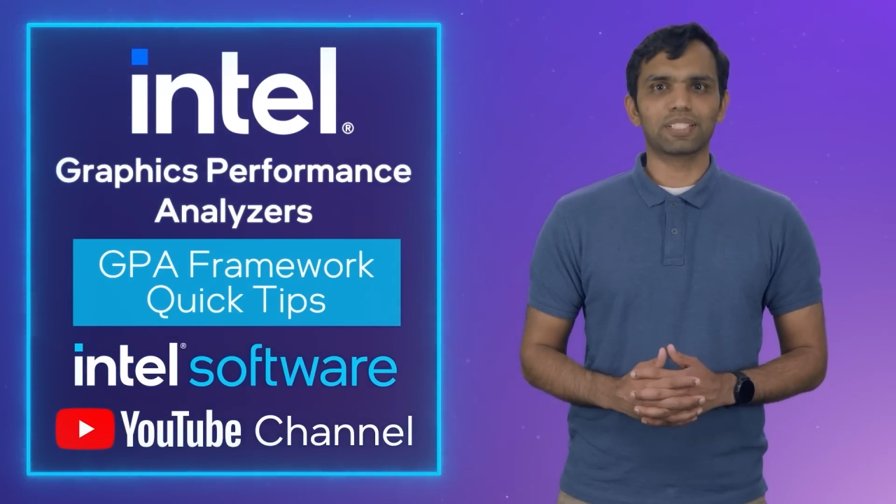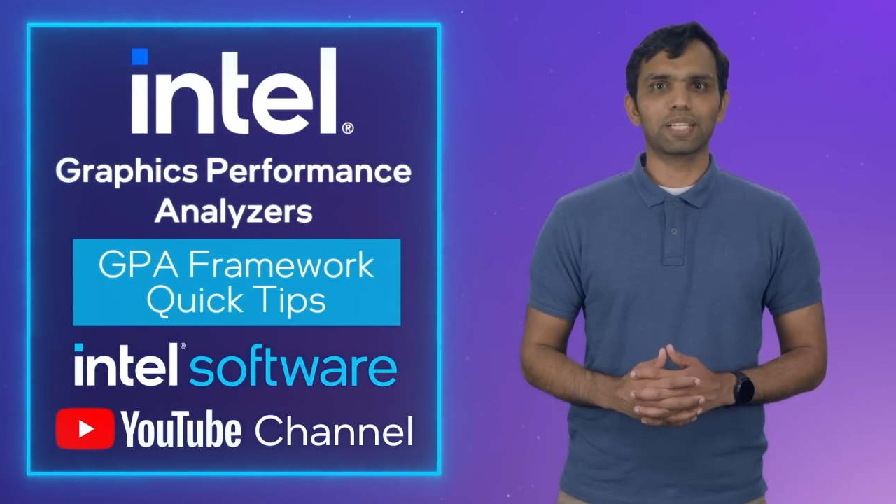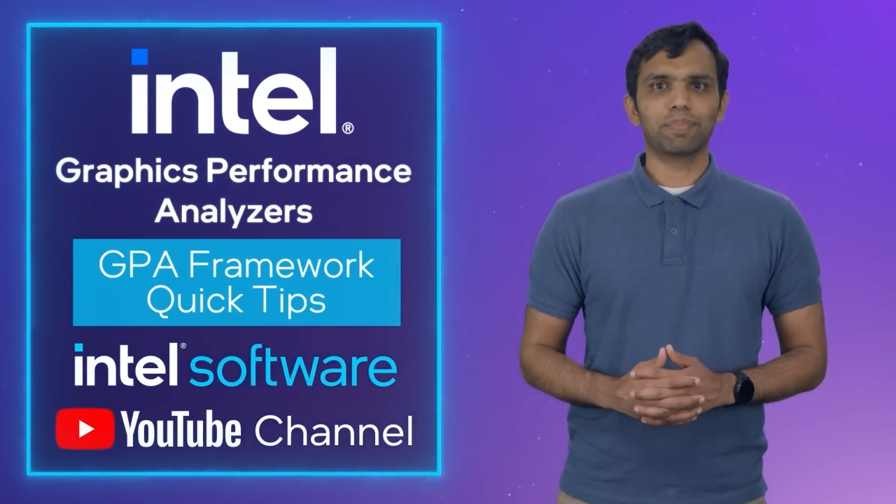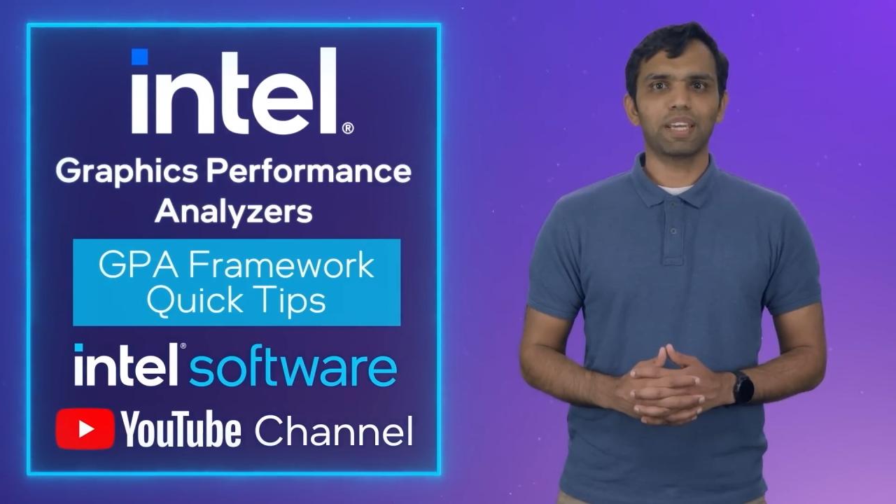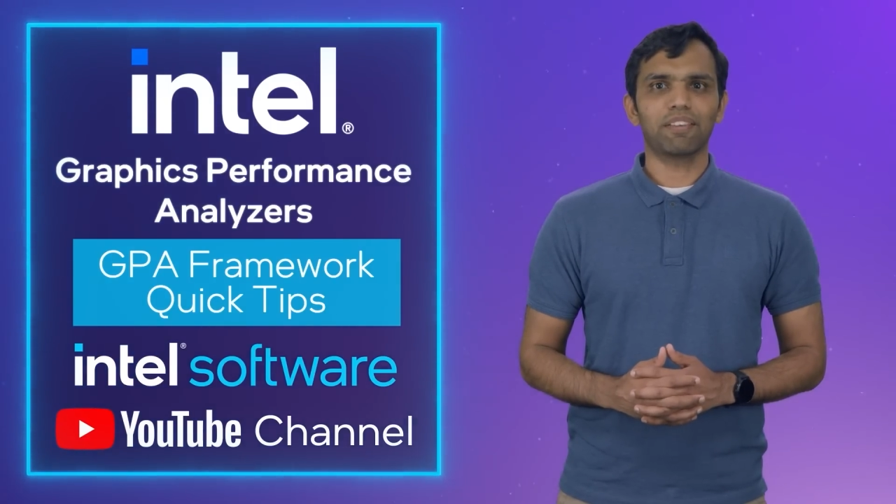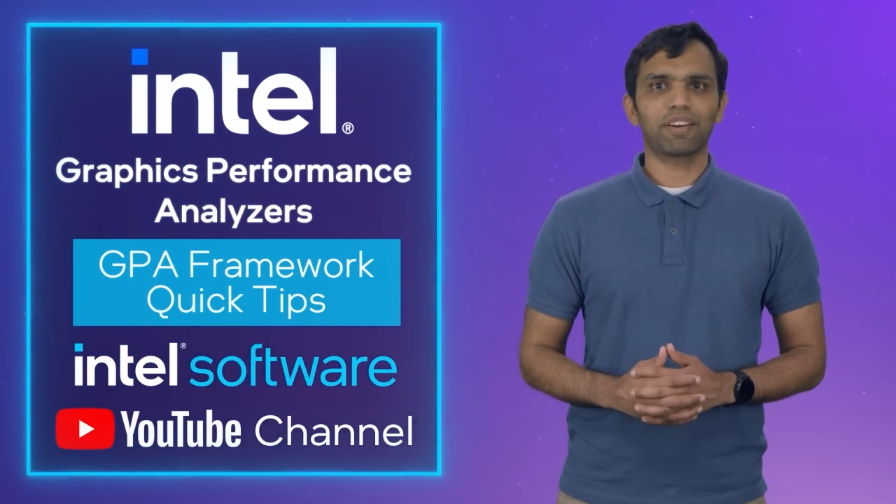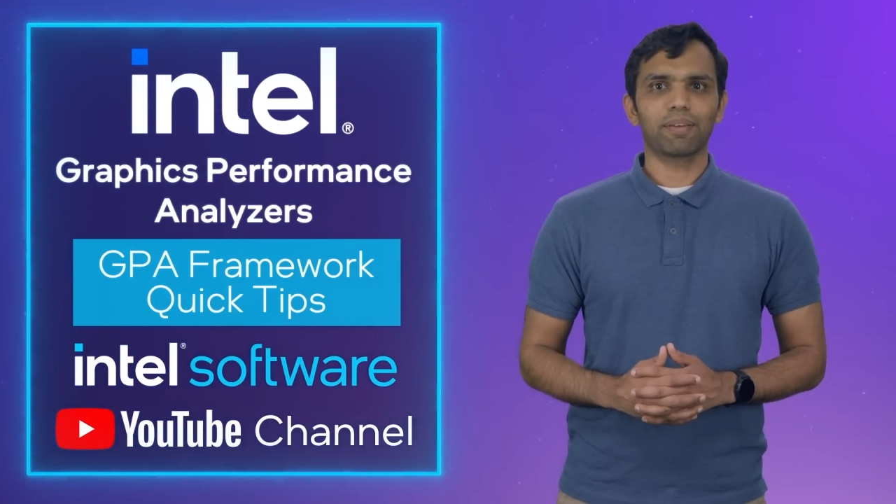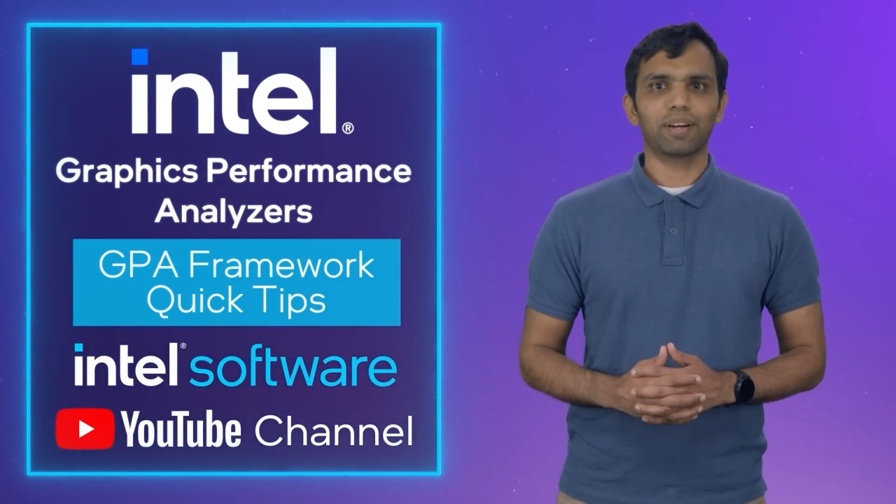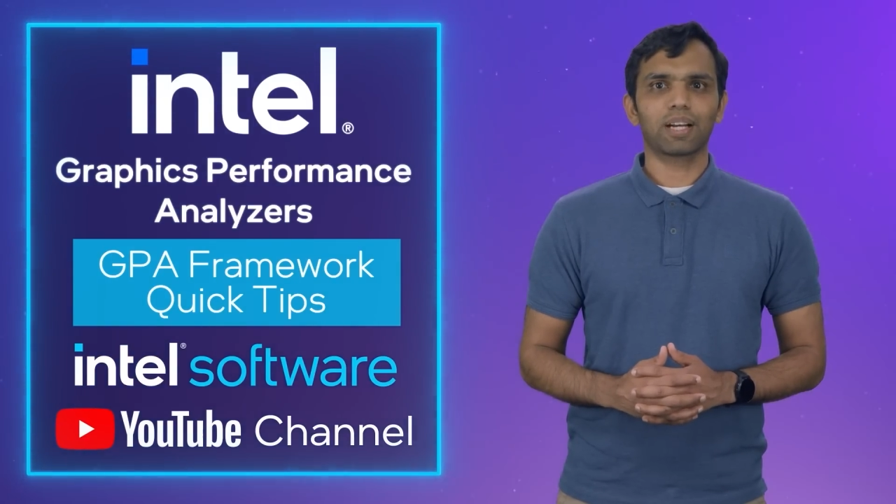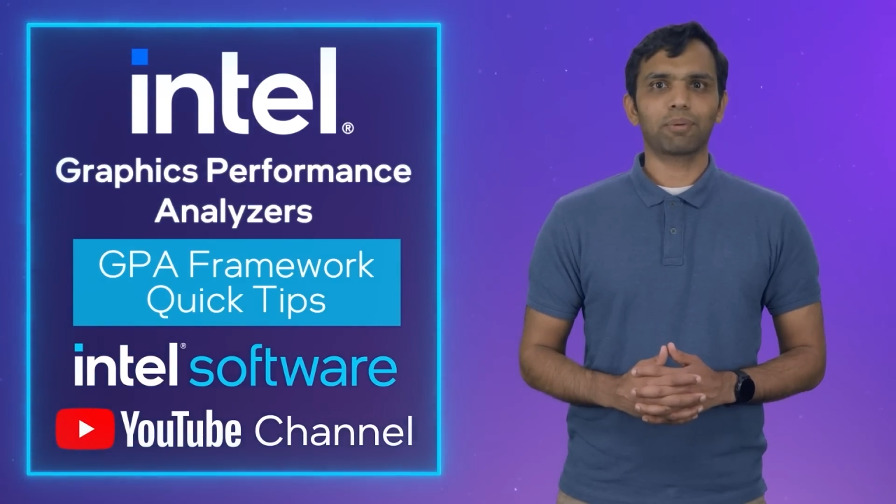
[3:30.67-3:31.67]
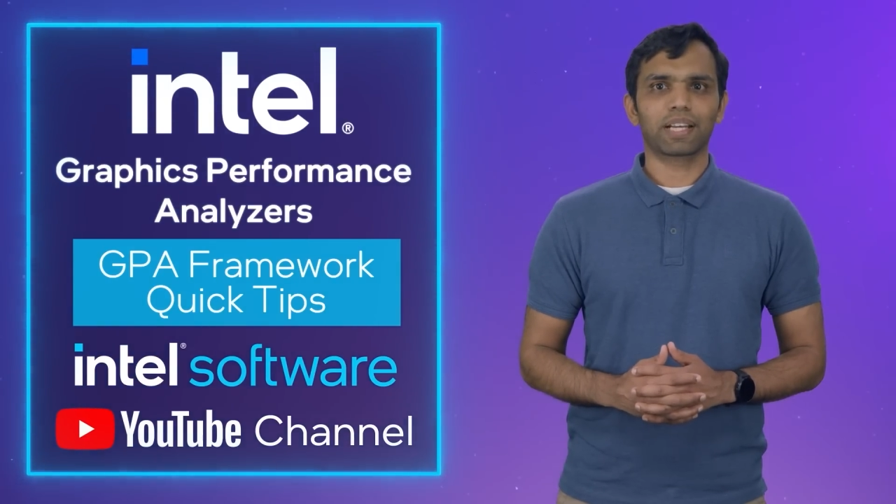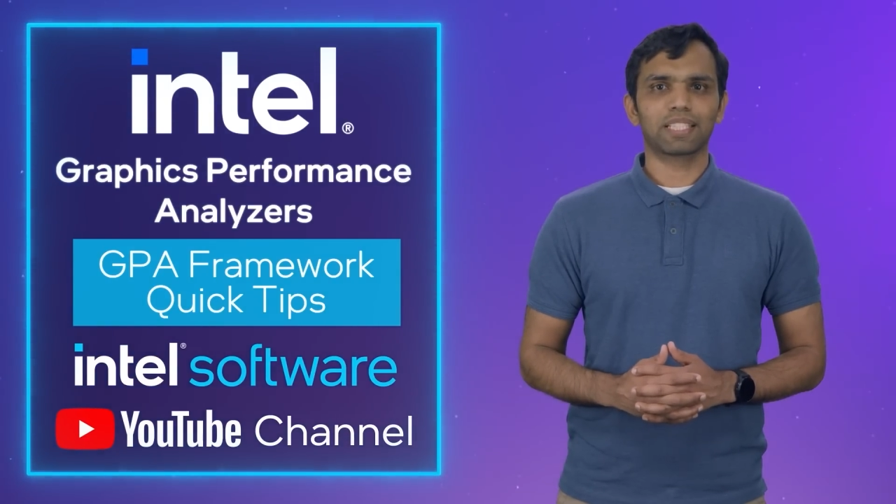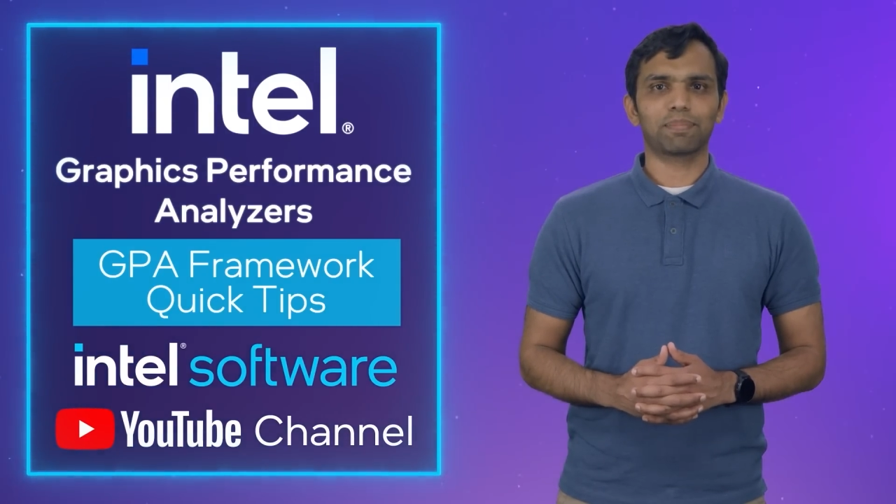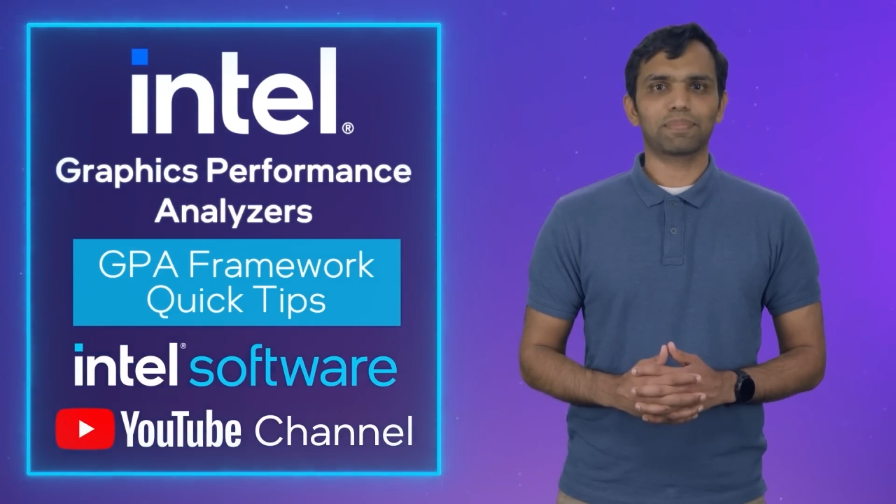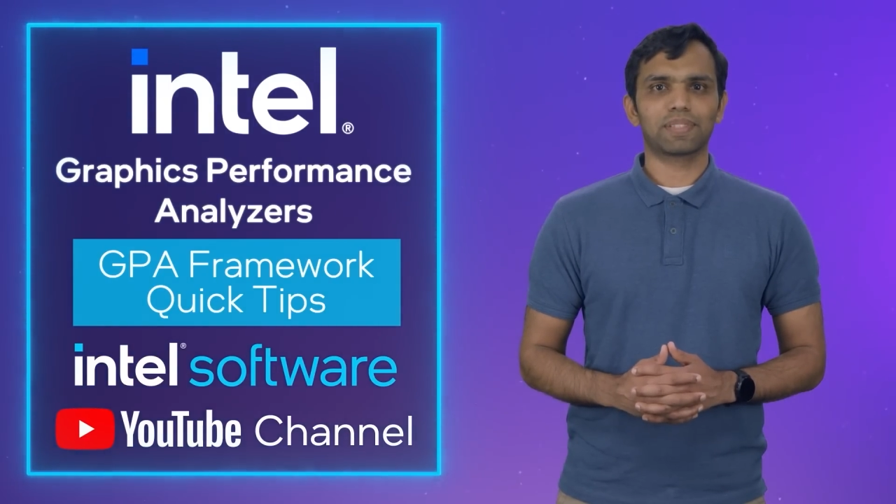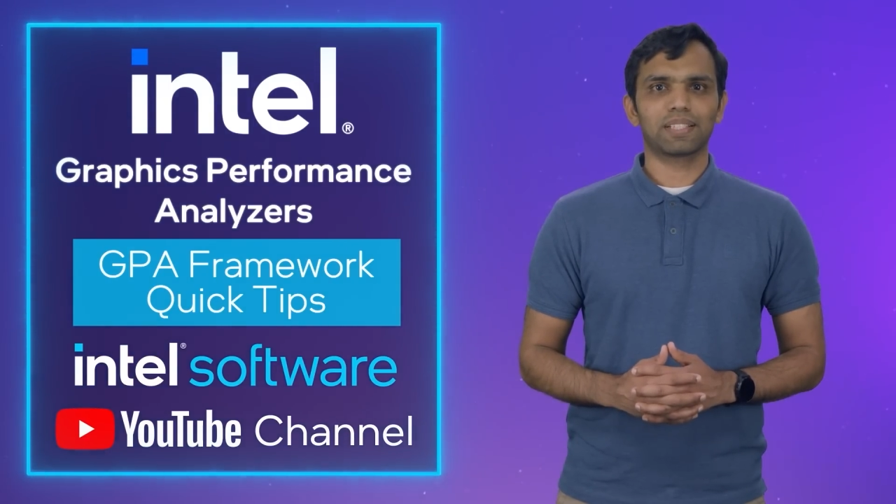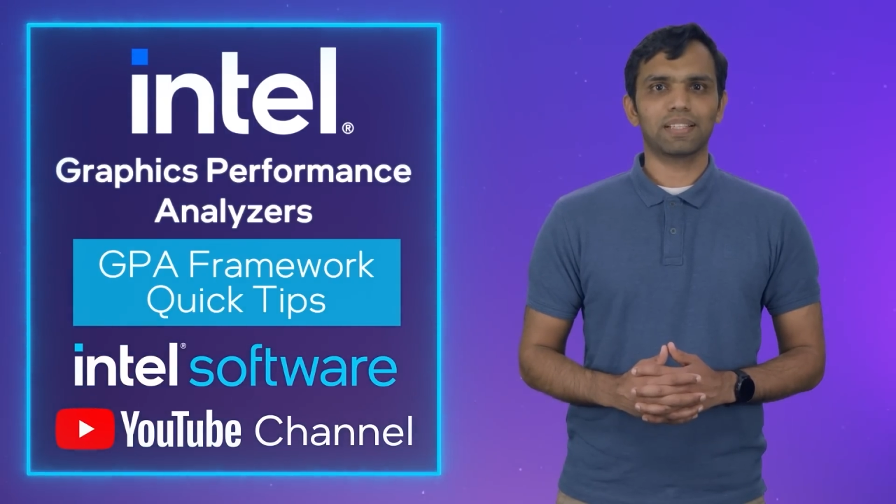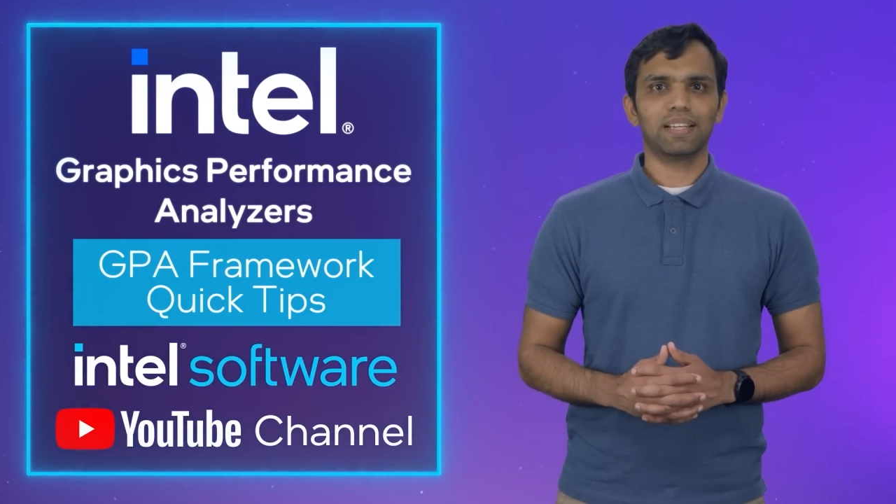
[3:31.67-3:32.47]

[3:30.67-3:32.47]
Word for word: GPA Framework Quick Tips.